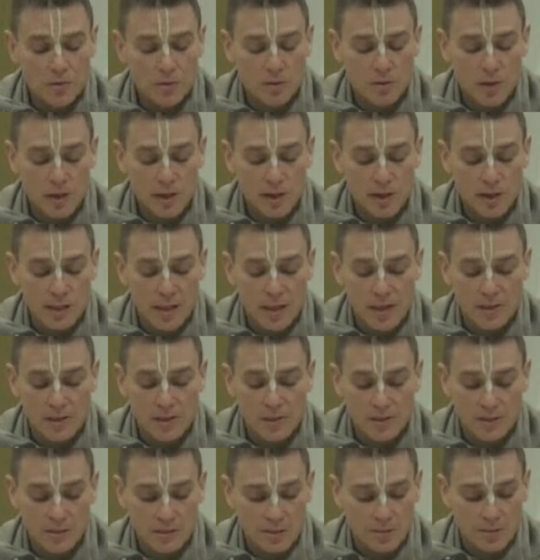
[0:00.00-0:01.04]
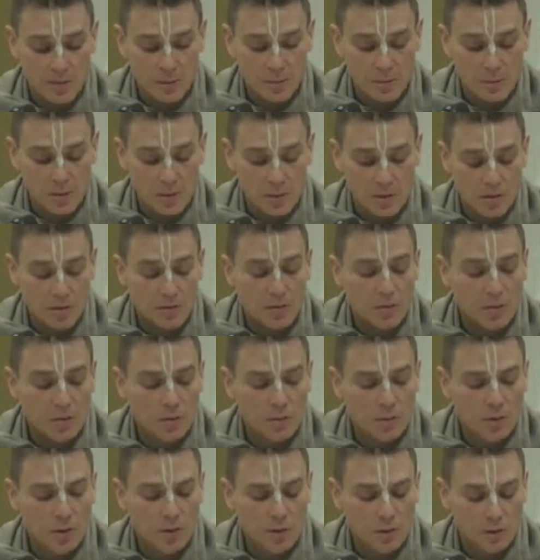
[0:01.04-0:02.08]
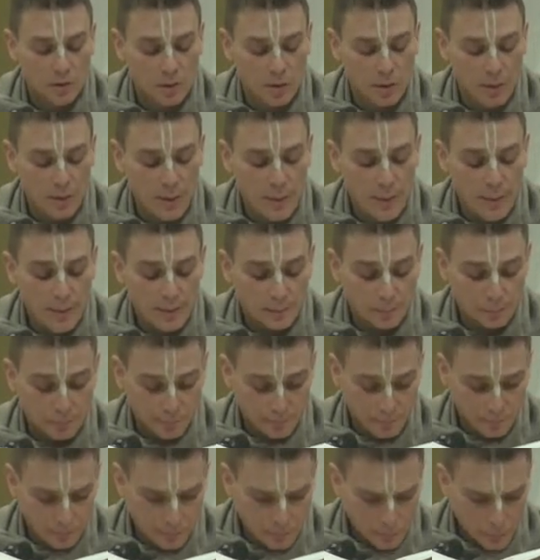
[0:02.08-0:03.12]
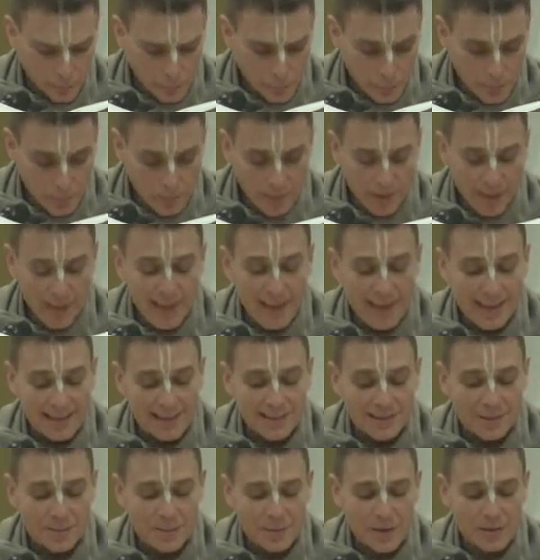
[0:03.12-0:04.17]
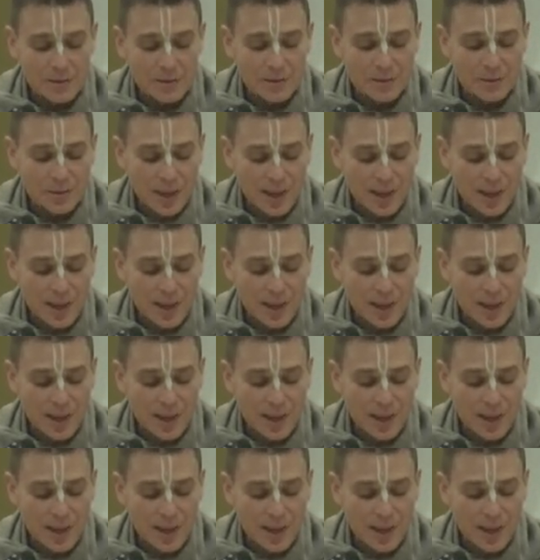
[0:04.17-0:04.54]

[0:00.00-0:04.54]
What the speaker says: and regulations of the material world. In special